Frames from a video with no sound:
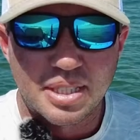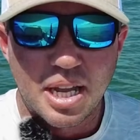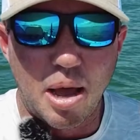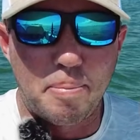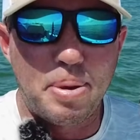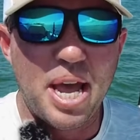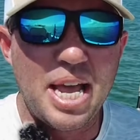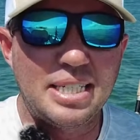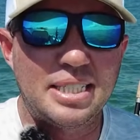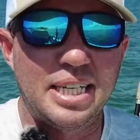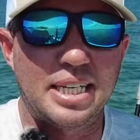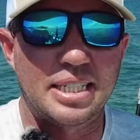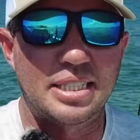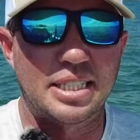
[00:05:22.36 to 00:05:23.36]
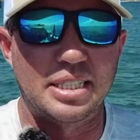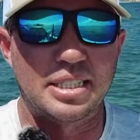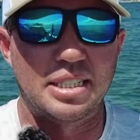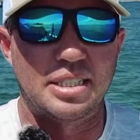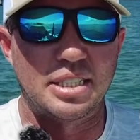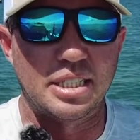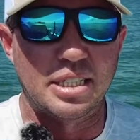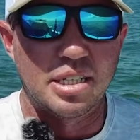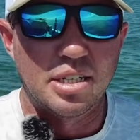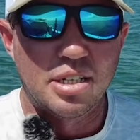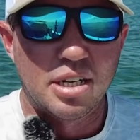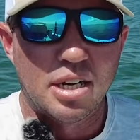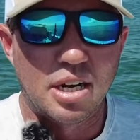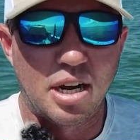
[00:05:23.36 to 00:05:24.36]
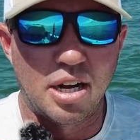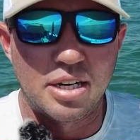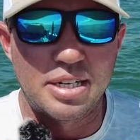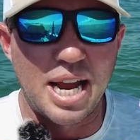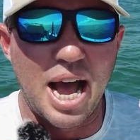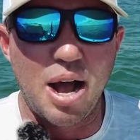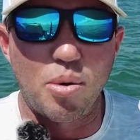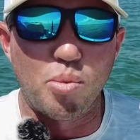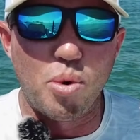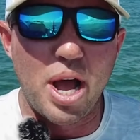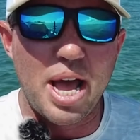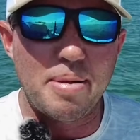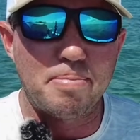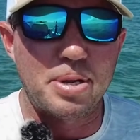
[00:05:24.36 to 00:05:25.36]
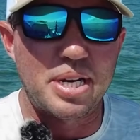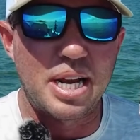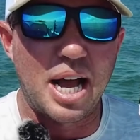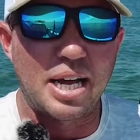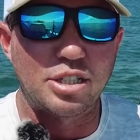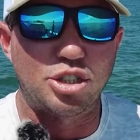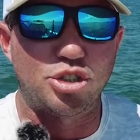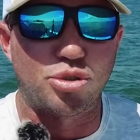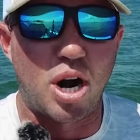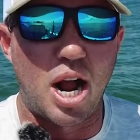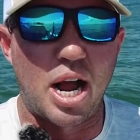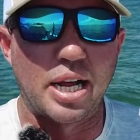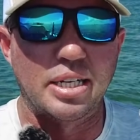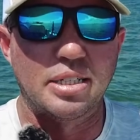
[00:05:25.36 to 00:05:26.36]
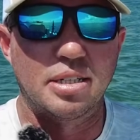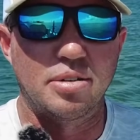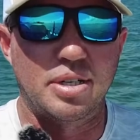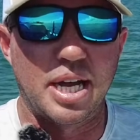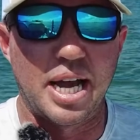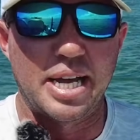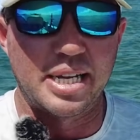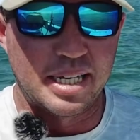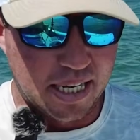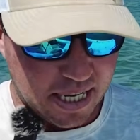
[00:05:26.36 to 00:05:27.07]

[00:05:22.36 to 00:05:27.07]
a pasty consistency. Not wet, but not dry, okay?